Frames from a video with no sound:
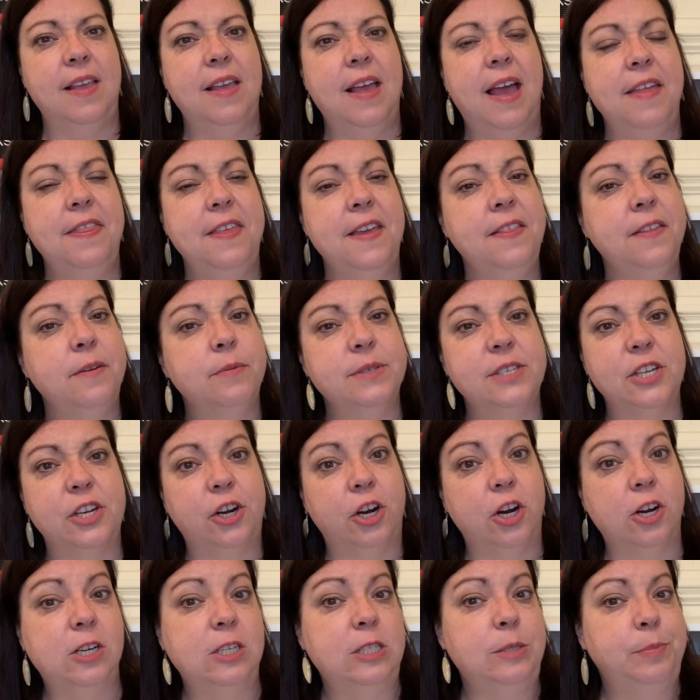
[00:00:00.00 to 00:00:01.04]
I think there was a
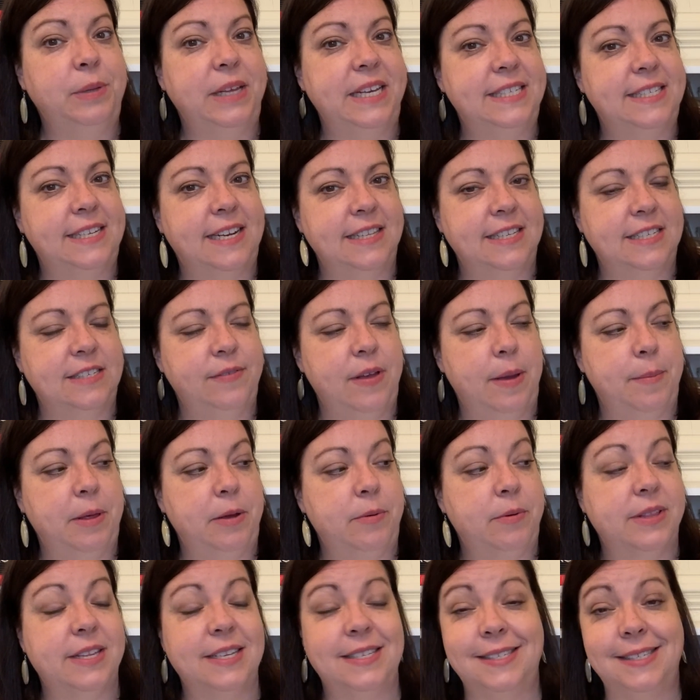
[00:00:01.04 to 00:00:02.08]
curse placed on this family
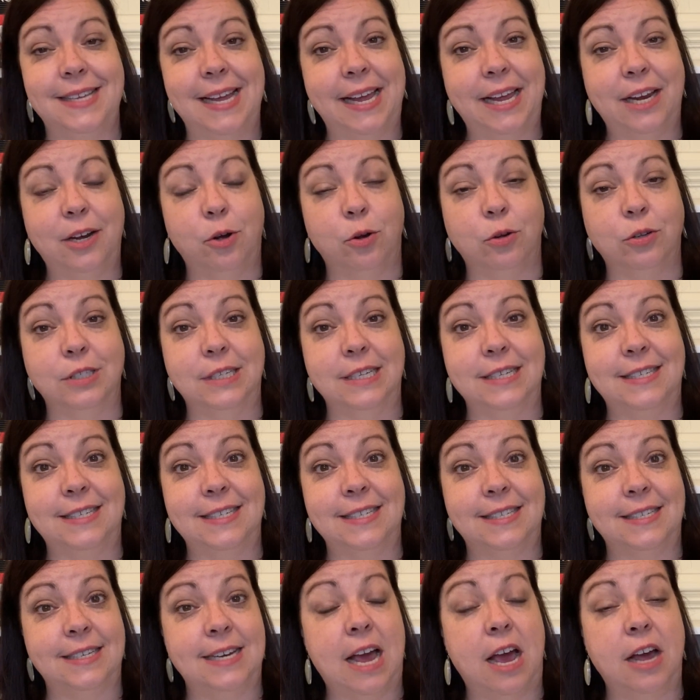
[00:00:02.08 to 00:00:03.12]
where the second oldest
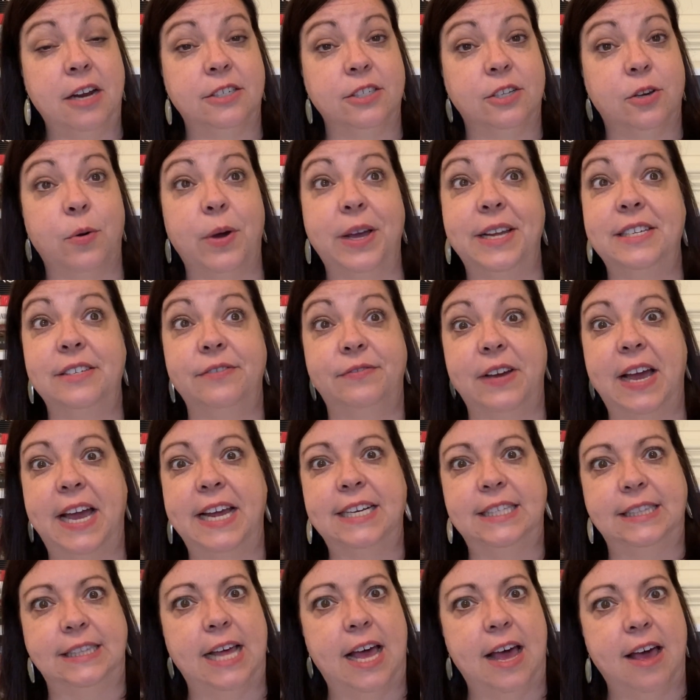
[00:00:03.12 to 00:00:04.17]
is not going to
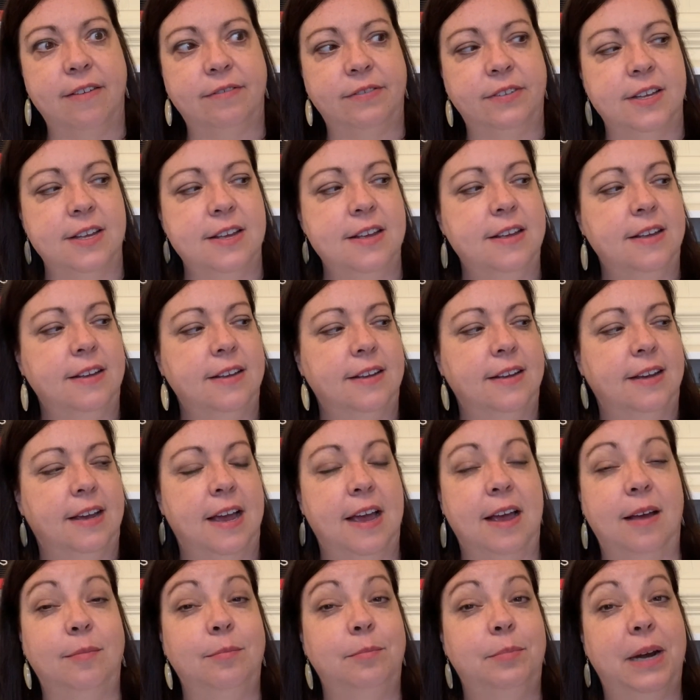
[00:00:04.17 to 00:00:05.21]
find love,
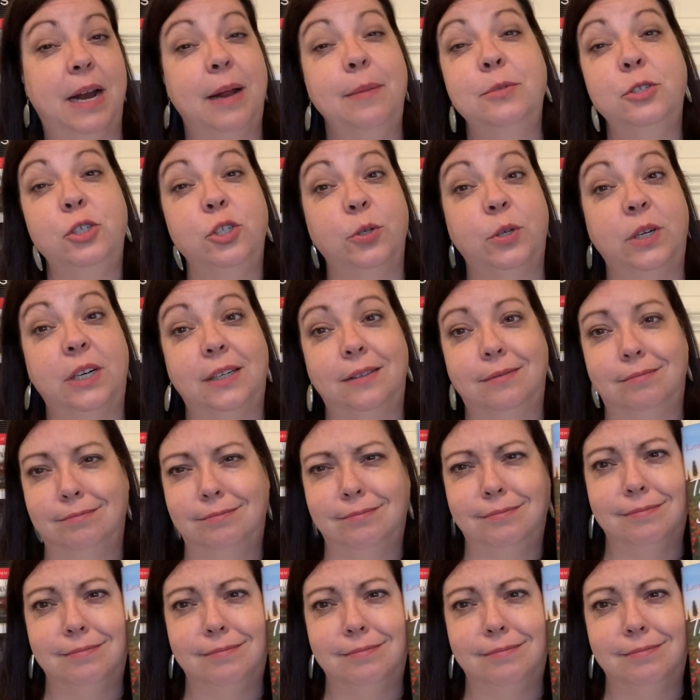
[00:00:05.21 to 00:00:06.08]
but I'm sure